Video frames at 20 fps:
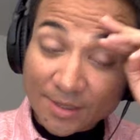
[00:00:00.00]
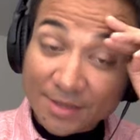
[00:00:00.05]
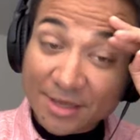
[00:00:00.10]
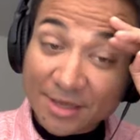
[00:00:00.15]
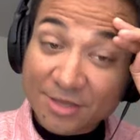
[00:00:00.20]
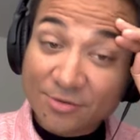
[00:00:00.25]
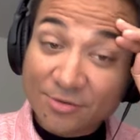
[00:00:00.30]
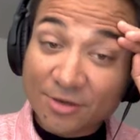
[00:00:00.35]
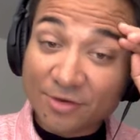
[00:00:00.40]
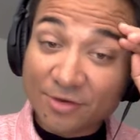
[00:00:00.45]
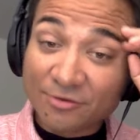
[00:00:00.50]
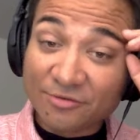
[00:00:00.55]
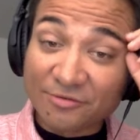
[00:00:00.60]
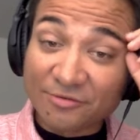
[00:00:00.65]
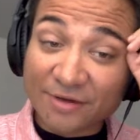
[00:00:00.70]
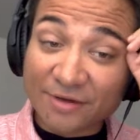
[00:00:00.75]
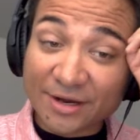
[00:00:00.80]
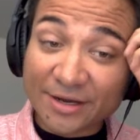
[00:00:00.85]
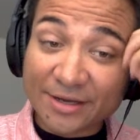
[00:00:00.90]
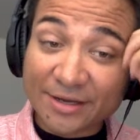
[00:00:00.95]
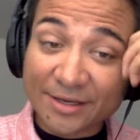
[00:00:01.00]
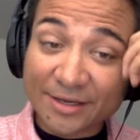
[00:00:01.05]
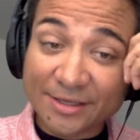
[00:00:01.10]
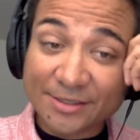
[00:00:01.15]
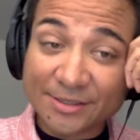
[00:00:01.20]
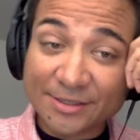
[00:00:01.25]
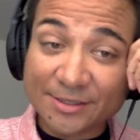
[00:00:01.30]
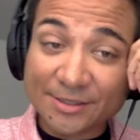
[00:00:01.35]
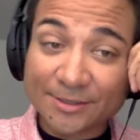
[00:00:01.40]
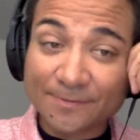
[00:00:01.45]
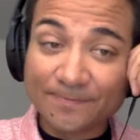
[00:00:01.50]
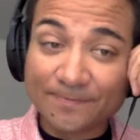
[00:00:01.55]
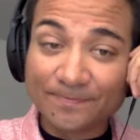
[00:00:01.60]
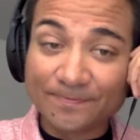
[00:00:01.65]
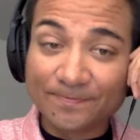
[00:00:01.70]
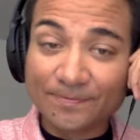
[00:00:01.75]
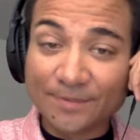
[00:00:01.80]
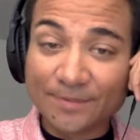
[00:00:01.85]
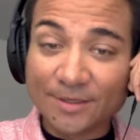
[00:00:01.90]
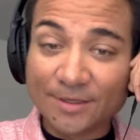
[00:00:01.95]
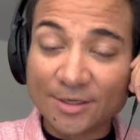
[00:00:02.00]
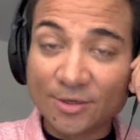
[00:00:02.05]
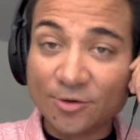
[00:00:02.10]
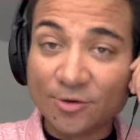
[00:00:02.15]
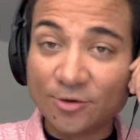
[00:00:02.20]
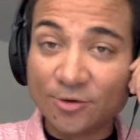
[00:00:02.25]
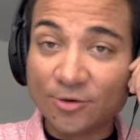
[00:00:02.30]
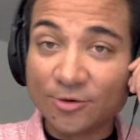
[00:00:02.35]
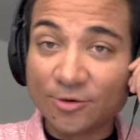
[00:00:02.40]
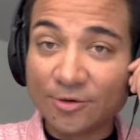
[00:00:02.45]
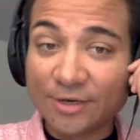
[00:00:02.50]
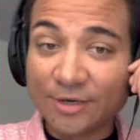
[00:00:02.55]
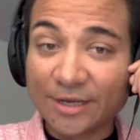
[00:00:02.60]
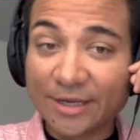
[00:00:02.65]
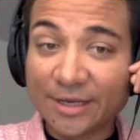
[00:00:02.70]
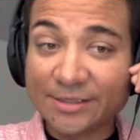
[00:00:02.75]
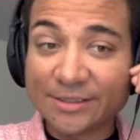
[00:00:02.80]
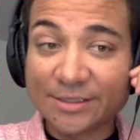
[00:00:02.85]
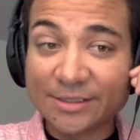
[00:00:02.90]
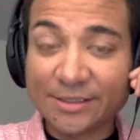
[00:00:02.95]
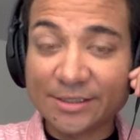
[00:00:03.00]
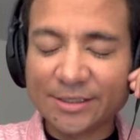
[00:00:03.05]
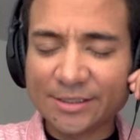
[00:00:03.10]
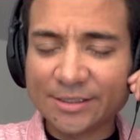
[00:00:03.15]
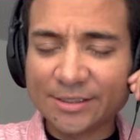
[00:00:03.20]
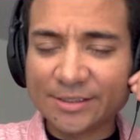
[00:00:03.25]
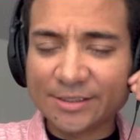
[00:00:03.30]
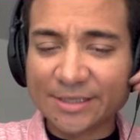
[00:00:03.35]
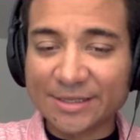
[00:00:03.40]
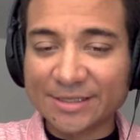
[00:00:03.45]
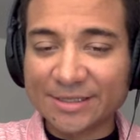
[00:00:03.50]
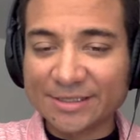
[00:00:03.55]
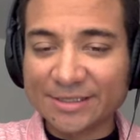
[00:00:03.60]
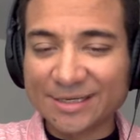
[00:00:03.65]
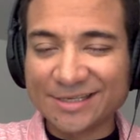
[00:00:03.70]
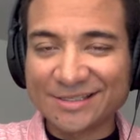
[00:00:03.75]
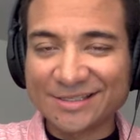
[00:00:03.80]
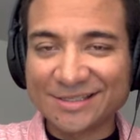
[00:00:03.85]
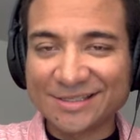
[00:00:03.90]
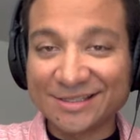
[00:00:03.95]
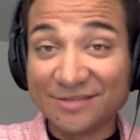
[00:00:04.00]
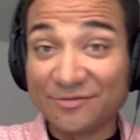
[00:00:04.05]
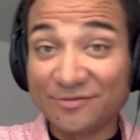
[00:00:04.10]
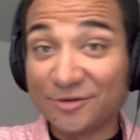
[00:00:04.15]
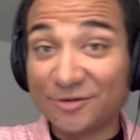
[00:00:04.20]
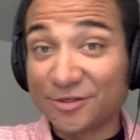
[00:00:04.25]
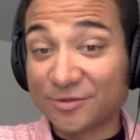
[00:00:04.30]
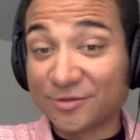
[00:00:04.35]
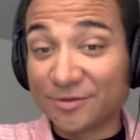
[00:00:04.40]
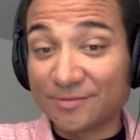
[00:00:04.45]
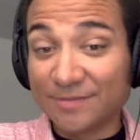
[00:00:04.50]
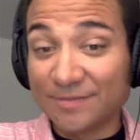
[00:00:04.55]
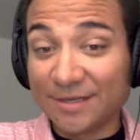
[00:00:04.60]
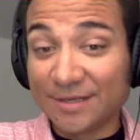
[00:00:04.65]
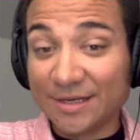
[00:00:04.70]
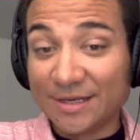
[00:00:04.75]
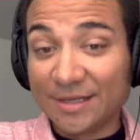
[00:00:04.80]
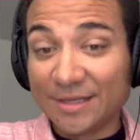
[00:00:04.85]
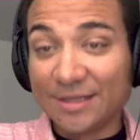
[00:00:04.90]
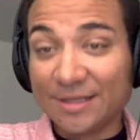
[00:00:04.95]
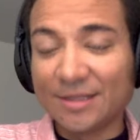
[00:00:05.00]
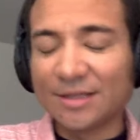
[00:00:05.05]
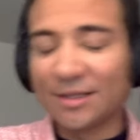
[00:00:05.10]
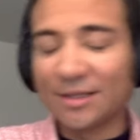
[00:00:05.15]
you can revise your essays. In this case, the first one. Not the